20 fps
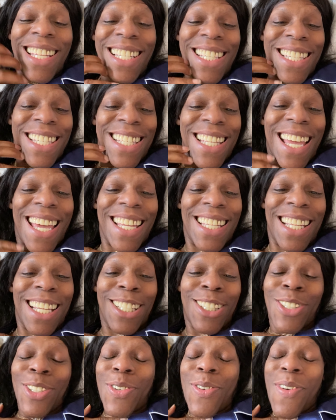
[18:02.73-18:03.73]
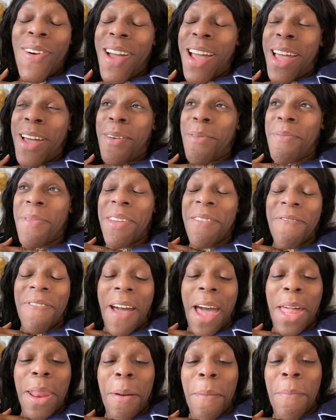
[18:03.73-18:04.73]
estate that you're going to help me
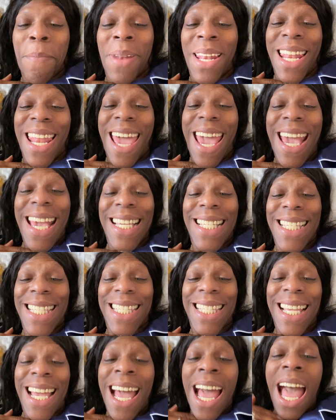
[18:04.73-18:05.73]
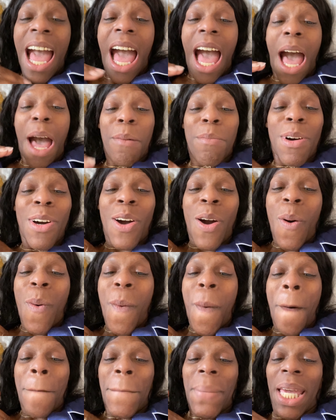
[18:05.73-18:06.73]
find a place. I'm going to
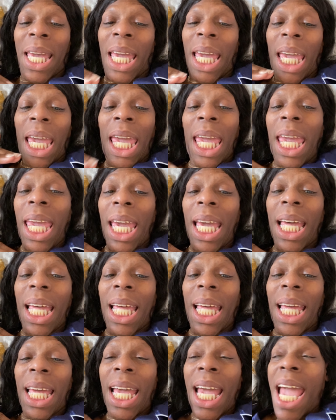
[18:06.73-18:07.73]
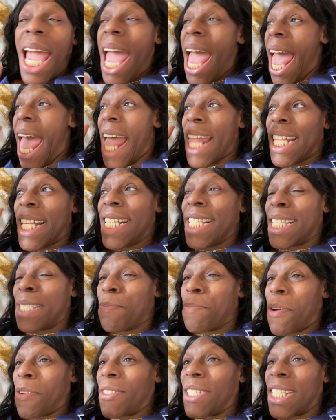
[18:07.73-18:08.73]
go up in here and this
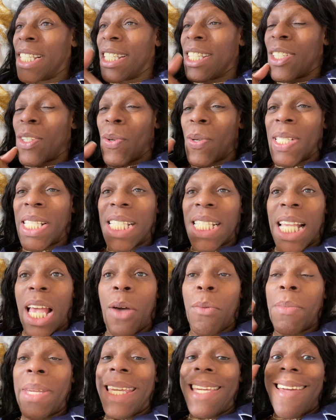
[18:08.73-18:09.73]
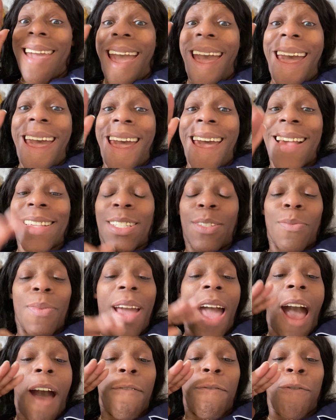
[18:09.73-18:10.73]
person is going to tell me, yes, we
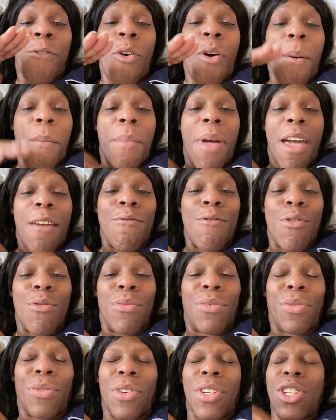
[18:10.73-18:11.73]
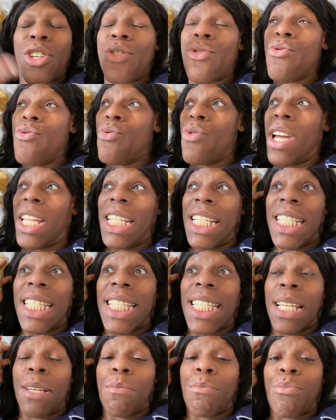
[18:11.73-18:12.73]
got four bedrooms for you and
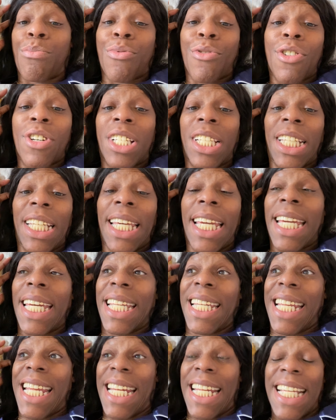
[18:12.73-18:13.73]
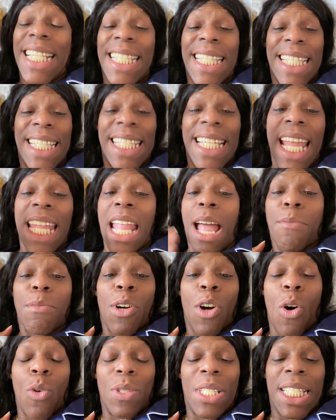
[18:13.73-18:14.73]
it's in Brooklyn and it's that I'm
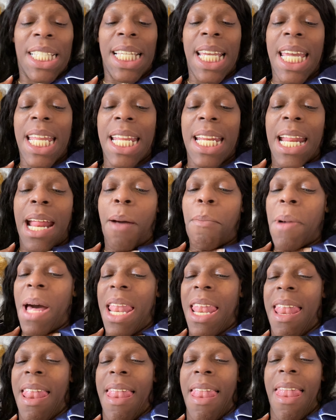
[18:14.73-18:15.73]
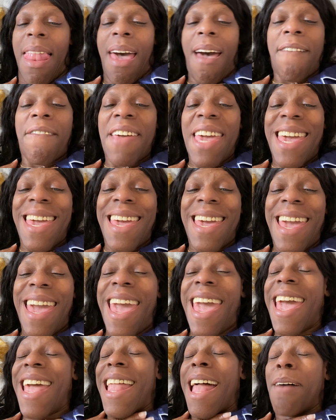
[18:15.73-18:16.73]
going to go see it and I'm going to love it.
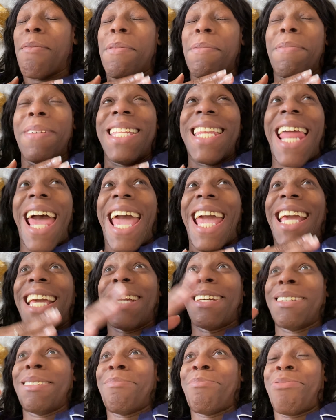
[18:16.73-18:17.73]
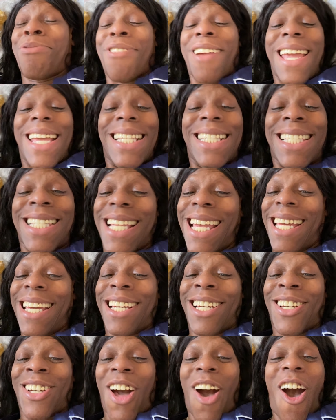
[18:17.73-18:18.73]
And I'm going to be like, praising
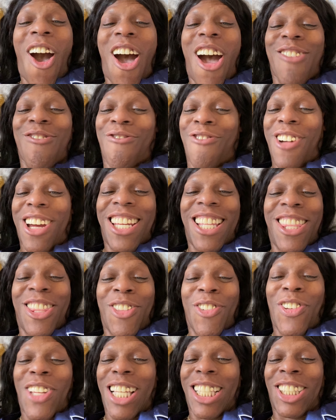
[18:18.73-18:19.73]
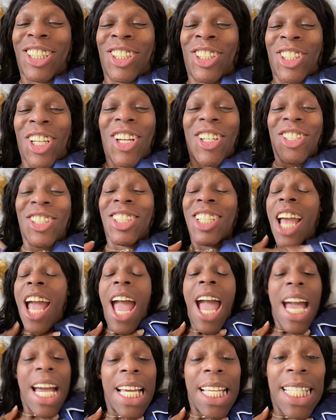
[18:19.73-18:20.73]
God running through the church
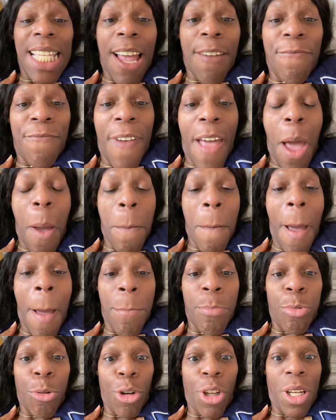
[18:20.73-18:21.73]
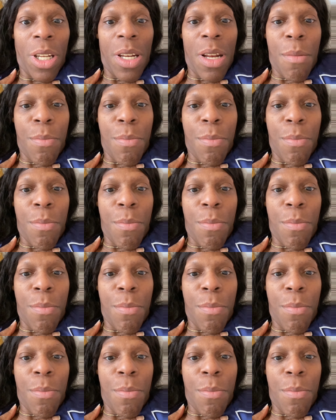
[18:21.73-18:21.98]
because I found my Brooklyn